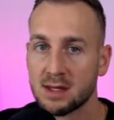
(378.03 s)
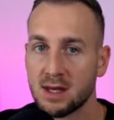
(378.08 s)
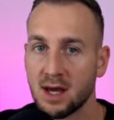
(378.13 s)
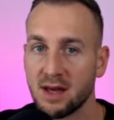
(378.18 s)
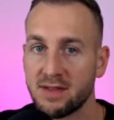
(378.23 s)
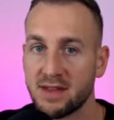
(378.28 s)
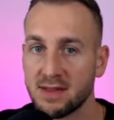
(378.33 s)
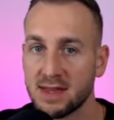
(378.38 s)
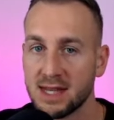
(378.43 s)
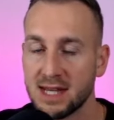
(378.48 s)
I
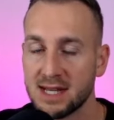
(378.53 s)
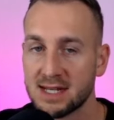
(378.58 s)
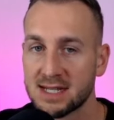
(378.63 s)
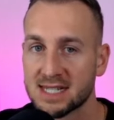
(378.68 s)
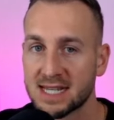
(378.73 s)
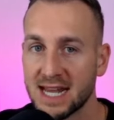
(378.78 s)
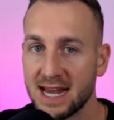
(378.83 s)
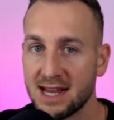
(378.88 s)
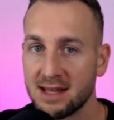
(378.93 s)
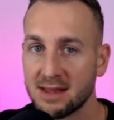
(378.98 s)
think the
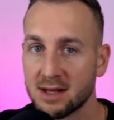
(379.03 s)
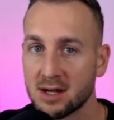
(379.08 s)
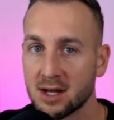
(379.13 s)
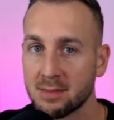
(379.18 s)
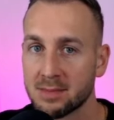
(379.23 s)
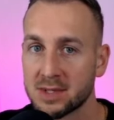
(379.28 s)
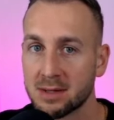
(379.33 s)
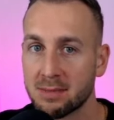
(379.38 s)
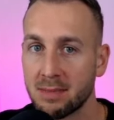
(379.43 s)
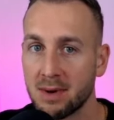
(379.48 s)
saying that
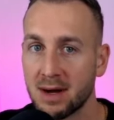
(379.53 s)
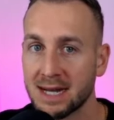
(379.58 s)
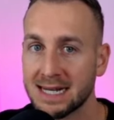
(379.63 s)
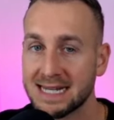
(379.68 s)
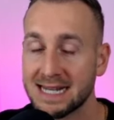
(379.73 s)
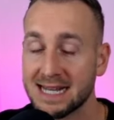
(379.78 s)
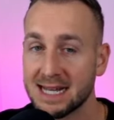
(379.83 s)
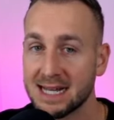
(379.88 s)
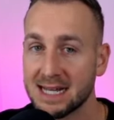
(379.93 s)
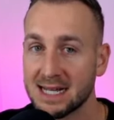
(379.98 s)
comes to
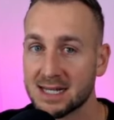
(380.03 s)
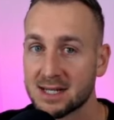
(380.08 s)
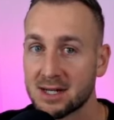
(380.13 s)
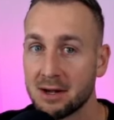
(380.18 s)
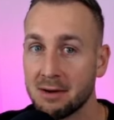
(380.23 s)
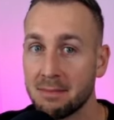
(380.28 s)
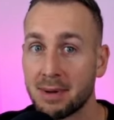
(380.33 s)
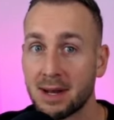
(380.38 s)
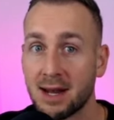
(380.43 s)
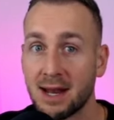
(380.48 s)
mind is
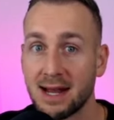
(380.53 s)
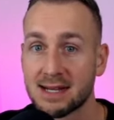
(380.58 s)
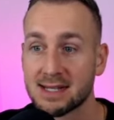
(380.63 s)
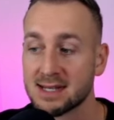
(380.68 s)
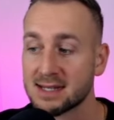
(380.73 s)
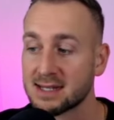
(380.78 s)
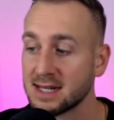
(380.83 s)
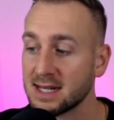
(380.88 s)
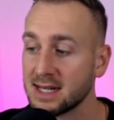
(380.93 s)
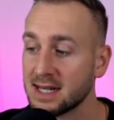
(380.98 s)

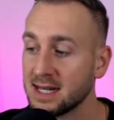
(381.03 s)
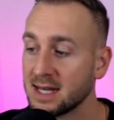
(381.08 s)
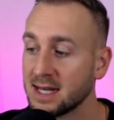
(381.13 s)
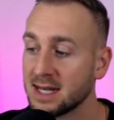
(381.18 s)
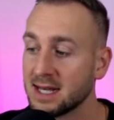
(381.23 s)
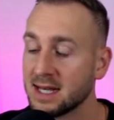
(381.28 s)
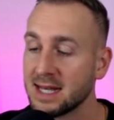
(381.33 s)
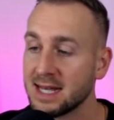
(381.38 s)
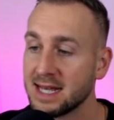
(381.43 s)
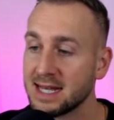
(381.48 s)
complexity
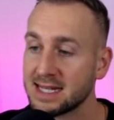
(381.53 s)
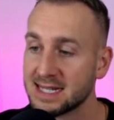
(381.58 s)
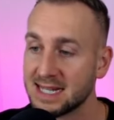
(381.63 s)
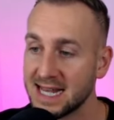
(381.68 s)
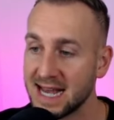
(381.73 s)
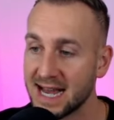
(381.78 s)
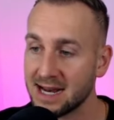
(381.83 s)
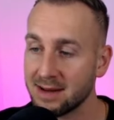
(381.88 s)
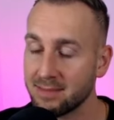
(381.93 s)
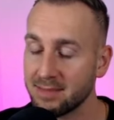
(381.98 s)
is
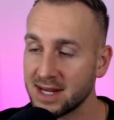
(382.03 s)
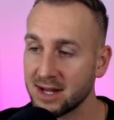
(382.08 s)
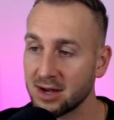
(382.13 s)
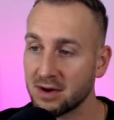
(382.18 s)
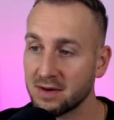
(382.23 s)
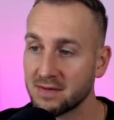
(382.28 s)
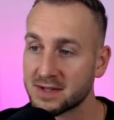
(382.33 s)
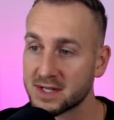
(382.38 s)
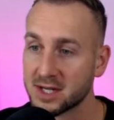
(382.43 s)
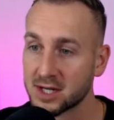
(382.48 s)
the enemy
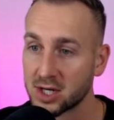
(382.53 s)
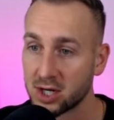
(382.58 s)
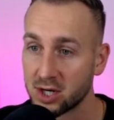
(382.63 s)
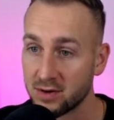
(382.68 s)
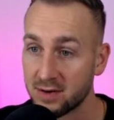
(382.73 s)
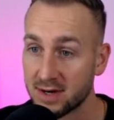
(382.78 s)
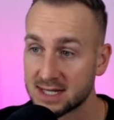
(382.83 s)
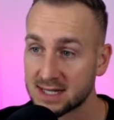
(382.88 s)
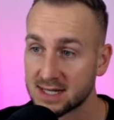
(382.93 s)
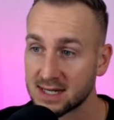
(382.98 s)
of
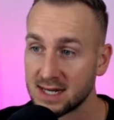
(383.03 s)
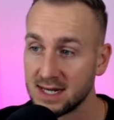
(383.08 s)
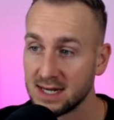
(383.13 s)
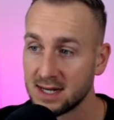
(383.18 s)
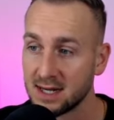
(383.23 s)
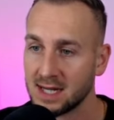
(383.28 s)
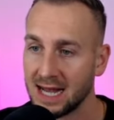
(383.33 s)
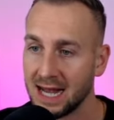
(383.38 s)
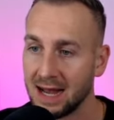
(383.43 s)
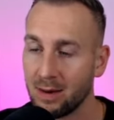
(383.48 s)
security.
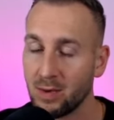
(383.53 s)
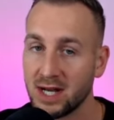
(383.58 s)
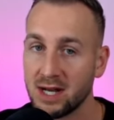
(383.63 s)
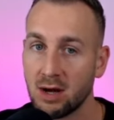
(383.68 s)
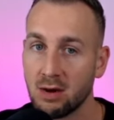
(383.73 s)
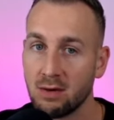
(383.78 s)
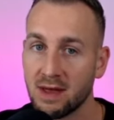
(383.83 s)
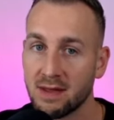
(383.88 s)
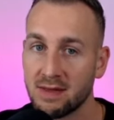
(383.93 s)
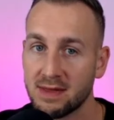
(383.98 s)
And we
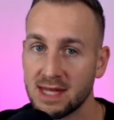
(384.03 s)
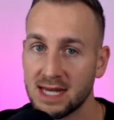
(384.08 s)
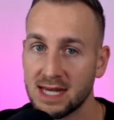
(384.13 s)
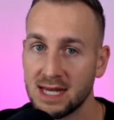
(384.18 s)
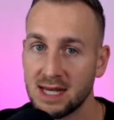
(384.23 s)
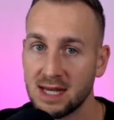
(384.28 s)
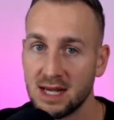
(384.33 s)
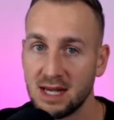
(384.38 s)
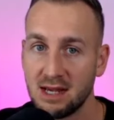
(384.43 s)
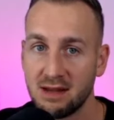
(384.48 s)
know that
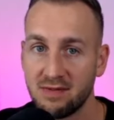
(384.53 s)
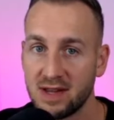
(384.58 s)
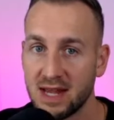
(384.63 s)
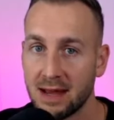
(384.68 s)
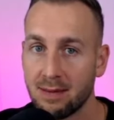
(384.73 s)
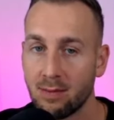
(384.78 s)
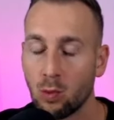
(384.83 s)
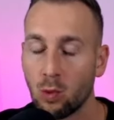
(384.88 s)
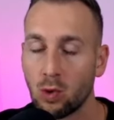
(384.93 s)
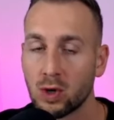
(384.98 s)
the
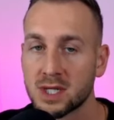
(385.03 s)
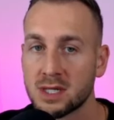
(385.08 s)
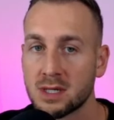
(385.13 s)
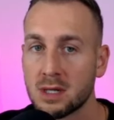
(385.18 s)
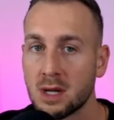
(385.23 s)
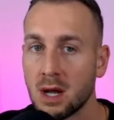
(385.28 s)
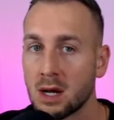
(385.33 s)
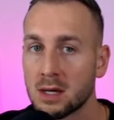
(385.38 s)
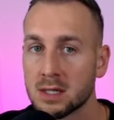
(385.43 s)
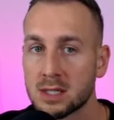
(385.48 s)
EVM wasn't
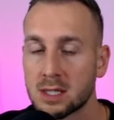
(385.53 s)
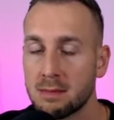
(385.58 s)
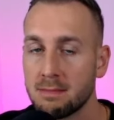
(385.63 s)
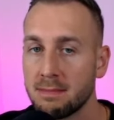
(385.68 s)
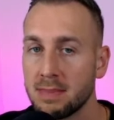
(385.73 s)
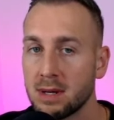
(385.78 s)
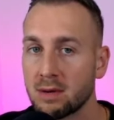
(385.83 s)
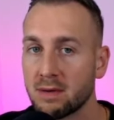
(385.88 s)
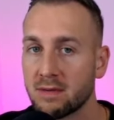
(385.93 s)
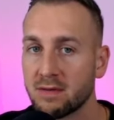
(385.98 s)
custom
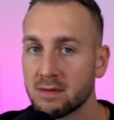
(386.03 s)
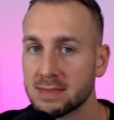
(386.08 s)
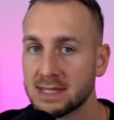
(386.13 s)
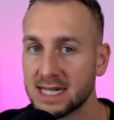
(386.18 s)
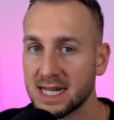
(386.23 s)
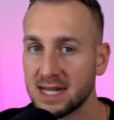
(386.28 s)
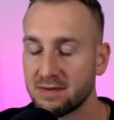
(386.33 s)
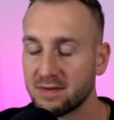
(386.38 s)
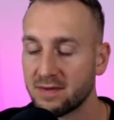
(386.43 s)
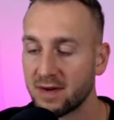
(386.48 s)
built from
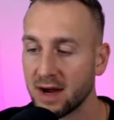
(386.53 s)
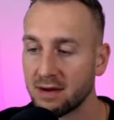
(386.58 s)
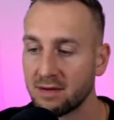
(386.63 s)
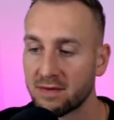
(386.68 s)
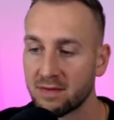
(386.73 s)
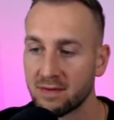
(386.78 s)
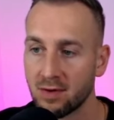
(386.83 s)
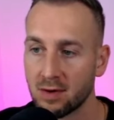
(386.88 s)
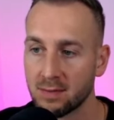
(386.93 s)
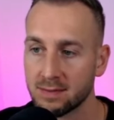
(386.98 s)
DeFi
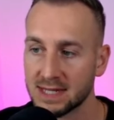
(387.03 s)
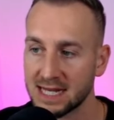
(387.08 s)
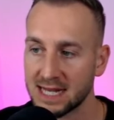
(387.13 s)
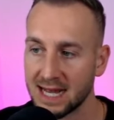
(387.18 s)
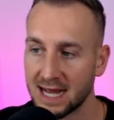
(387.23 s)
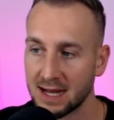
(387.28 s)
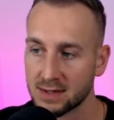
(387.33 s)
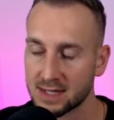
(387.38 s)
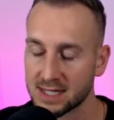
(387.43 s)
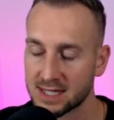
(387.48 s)
from the
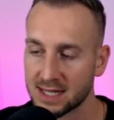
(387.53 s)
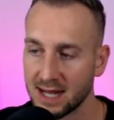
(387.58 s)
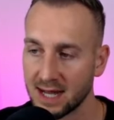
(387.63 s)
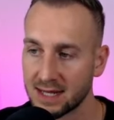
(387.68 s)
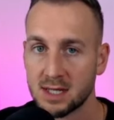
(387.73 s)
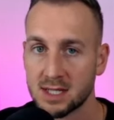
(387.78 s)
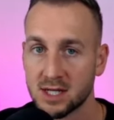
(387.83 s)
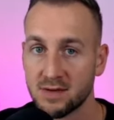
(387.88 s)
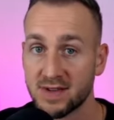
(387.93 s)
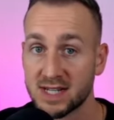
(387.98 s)

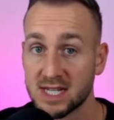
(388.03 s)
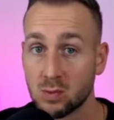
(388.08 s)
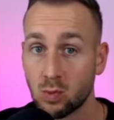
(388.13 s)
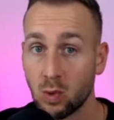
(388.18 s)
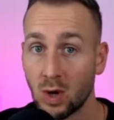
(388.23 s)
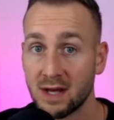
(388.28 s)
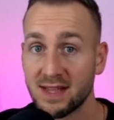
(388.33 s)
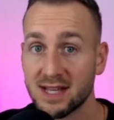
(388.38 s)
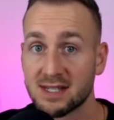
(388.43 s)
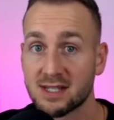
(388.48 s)
outset. So this is
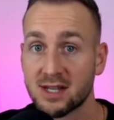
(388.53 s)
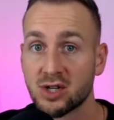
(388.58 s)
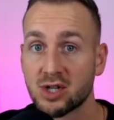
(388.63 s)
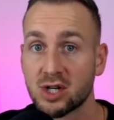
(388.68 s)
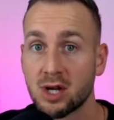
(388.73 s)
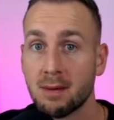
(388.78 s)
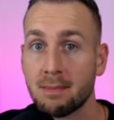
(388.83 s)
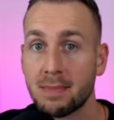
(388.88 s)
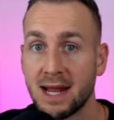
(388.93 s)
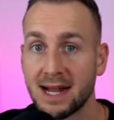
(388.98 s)
why there's such
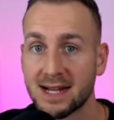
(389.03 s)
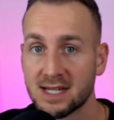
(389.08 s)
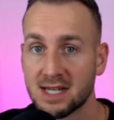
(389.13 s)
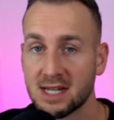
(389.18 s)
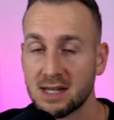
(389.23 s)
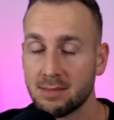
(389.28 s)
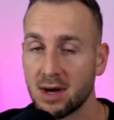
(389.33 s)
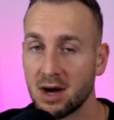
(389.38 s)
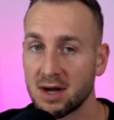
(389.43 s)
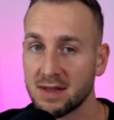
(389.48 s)

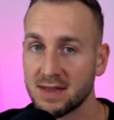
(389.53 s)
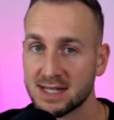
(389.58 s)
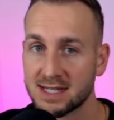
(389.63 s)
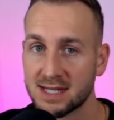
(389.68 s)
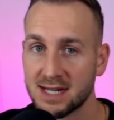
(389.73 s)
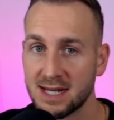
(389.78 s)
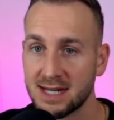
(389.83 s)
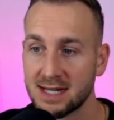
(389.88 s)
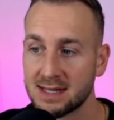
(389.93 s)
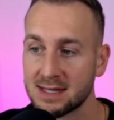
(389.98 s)
complexity behind the
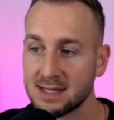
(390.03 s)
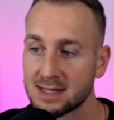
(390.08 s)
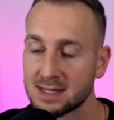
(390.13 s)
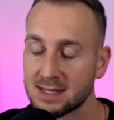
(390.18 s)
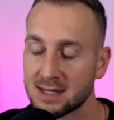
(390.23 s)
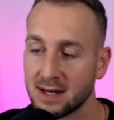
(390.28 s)
scenes.